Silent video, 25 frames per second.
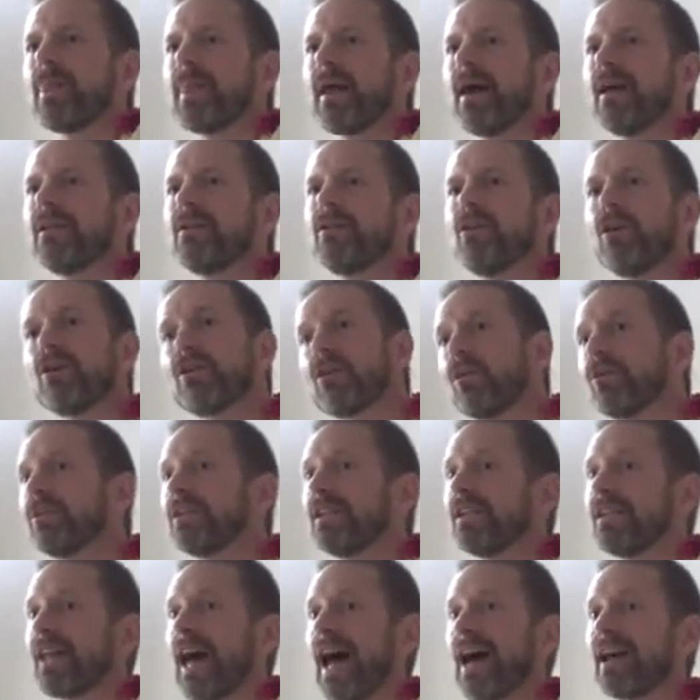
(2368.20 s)
And not
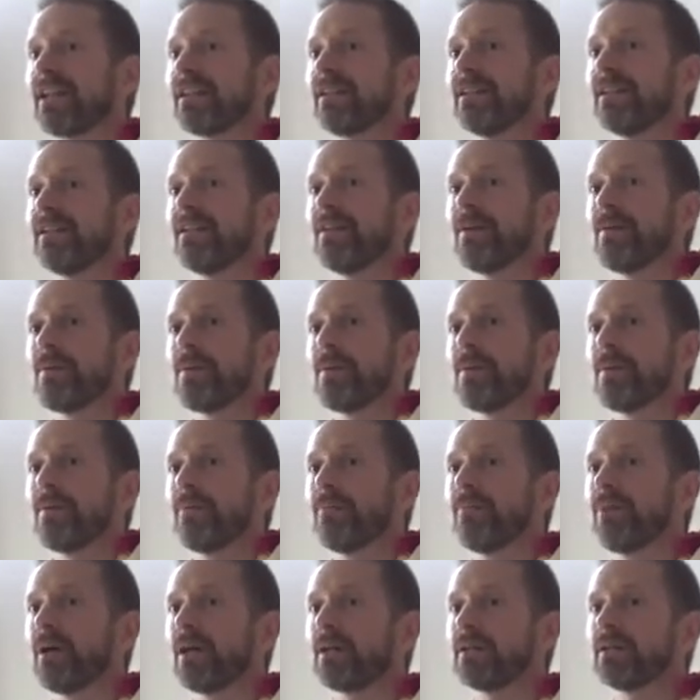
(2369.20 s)
only that,
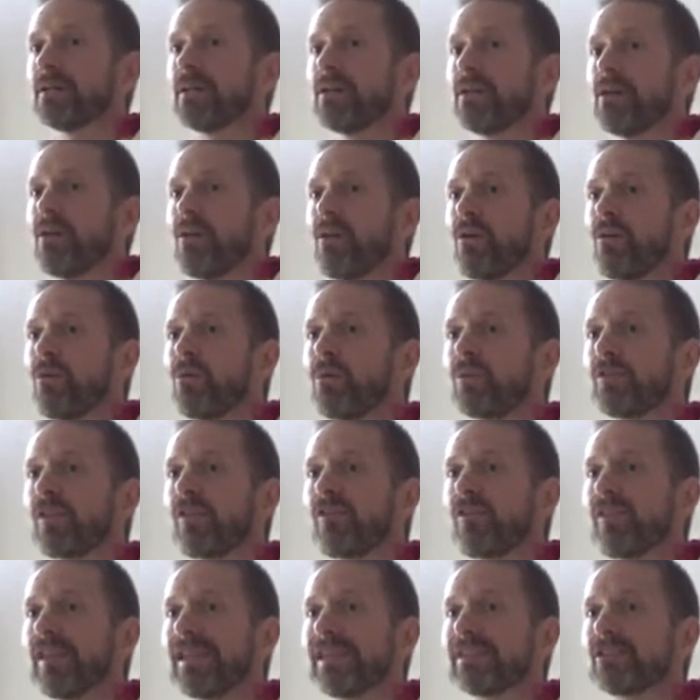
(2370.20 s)
but all the
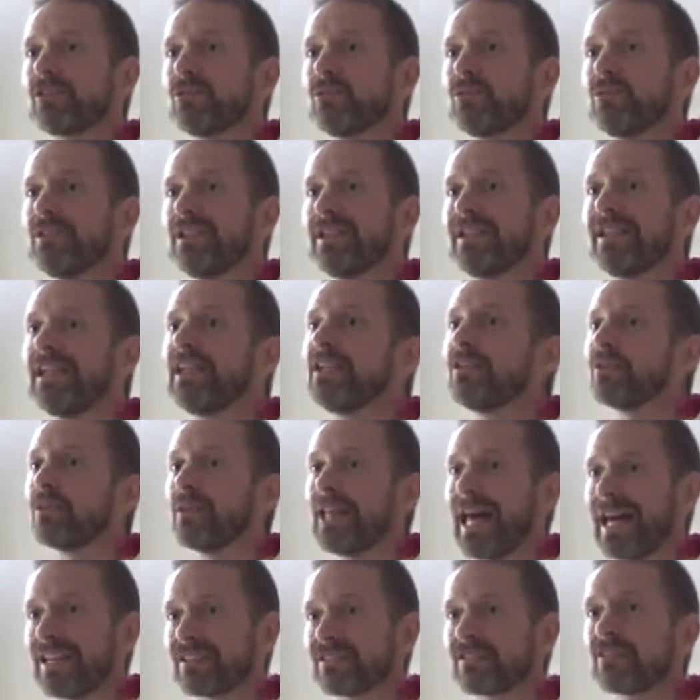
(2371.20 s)
things you did in your
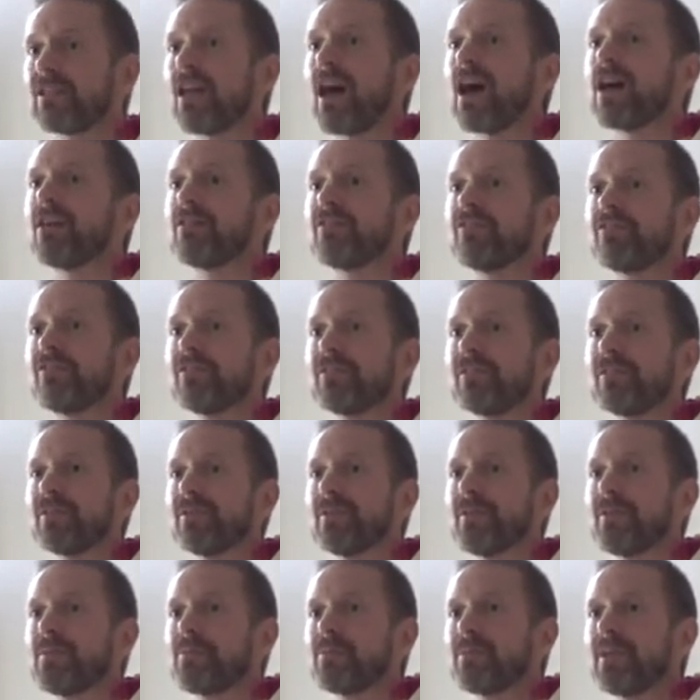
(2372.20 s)
last life,
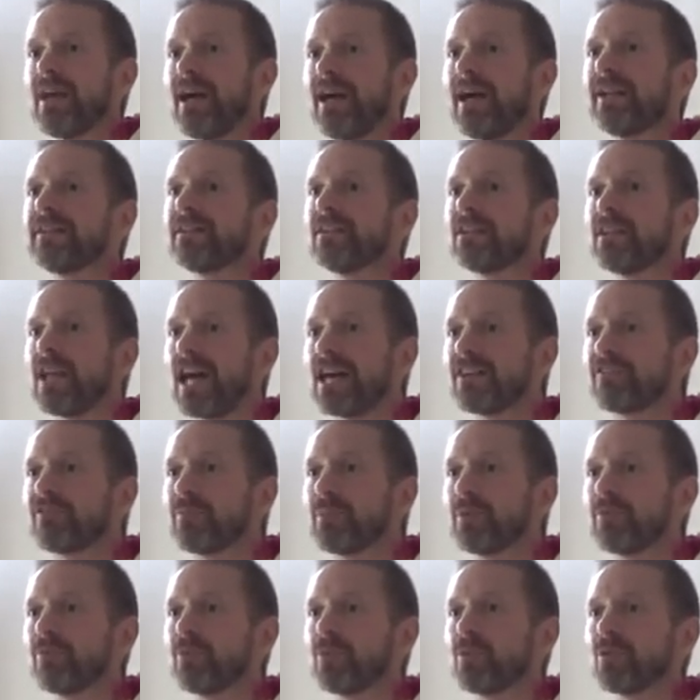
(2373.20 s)
and the life
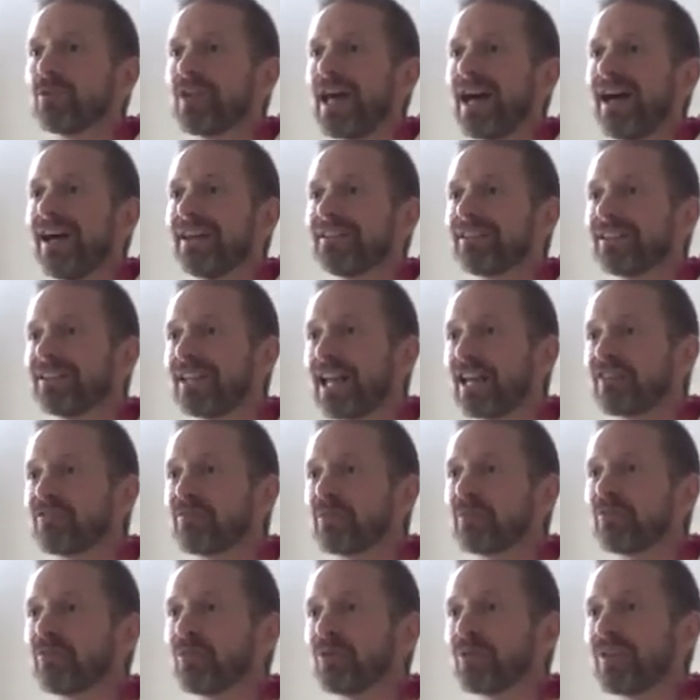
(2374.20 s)
before that, and the life
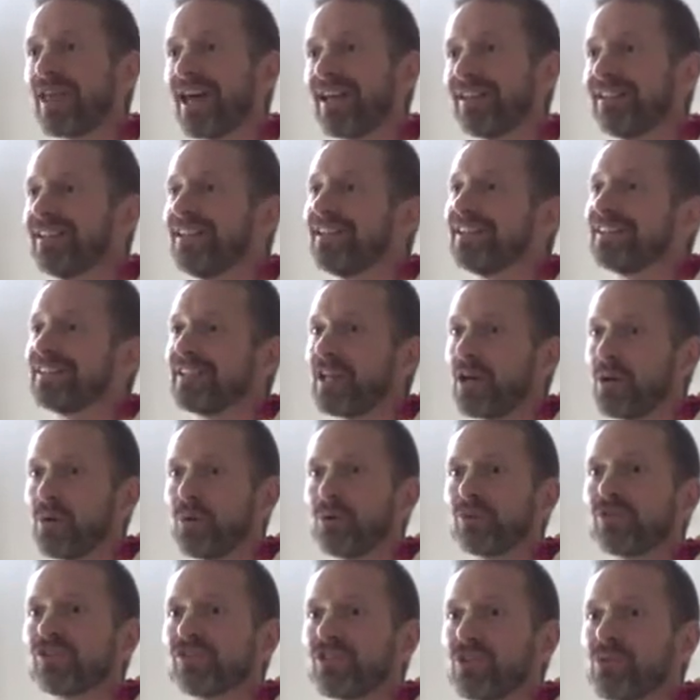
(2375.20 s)
before that, they're
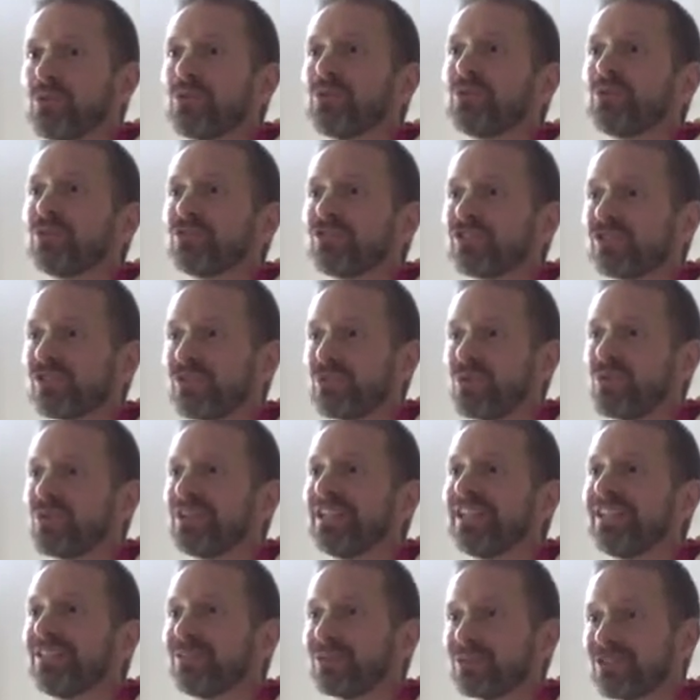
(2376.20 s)
also all stored
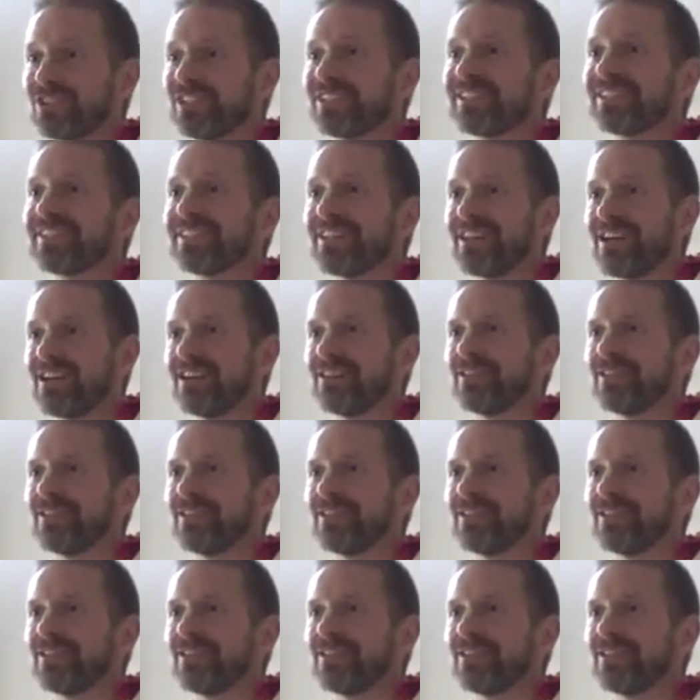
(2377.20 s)
in your chitta.